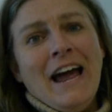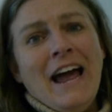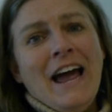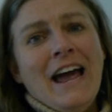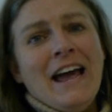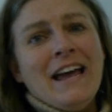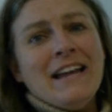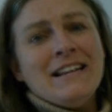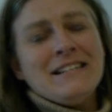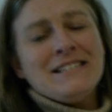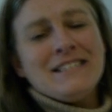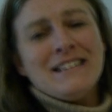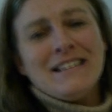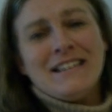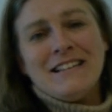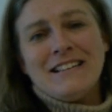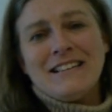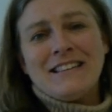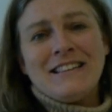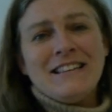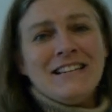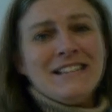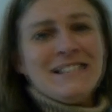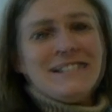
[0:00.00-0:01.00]
And
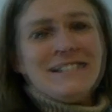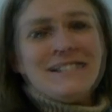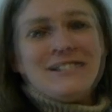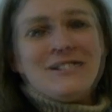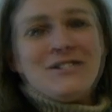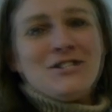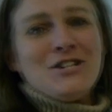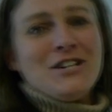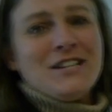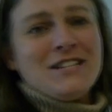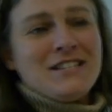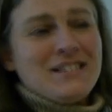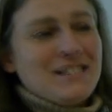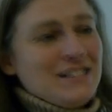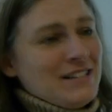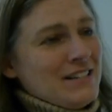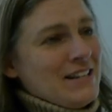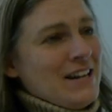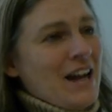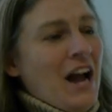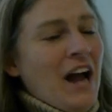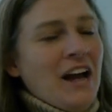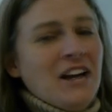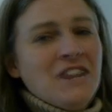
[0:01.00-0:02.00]
this is
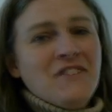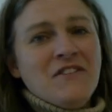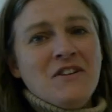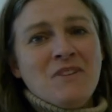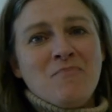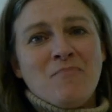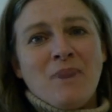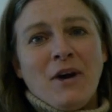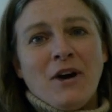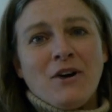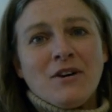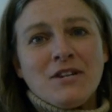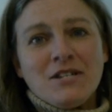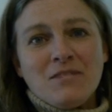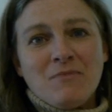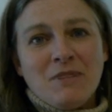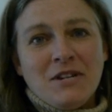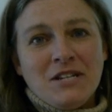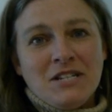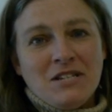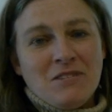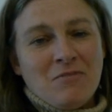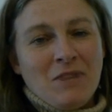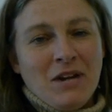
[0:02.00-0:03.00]
just kind of an
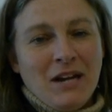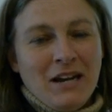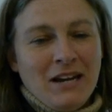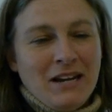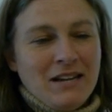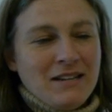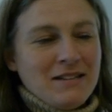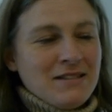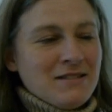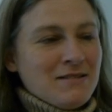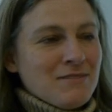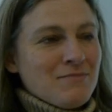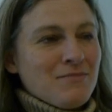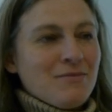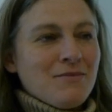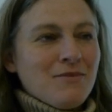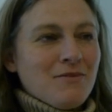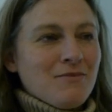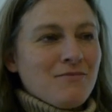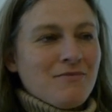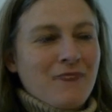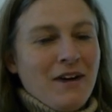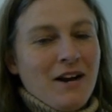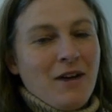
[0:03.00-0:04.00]
embarrassment to me, as
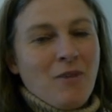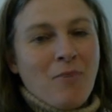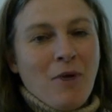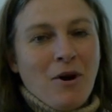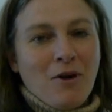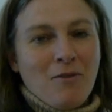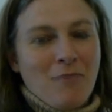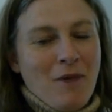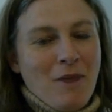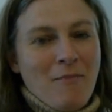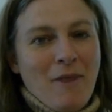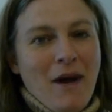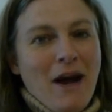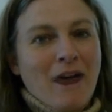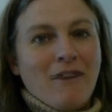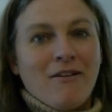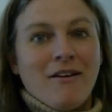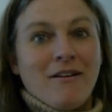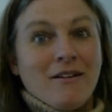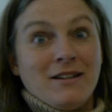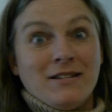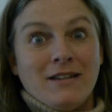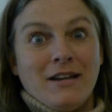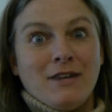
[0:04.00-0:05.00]
you'll find out part of my
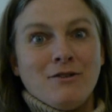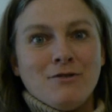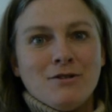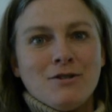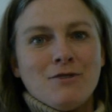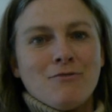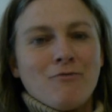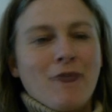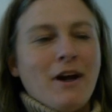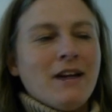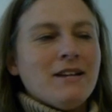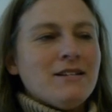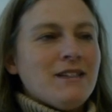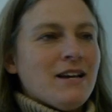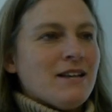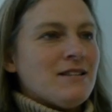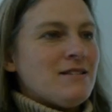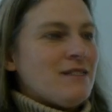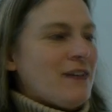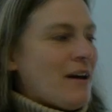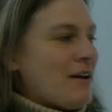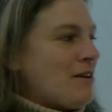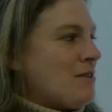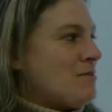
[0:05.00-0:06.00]
background is I used to write
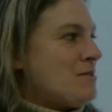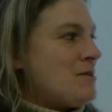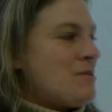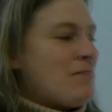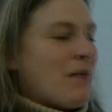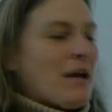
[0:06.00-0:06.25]
test items.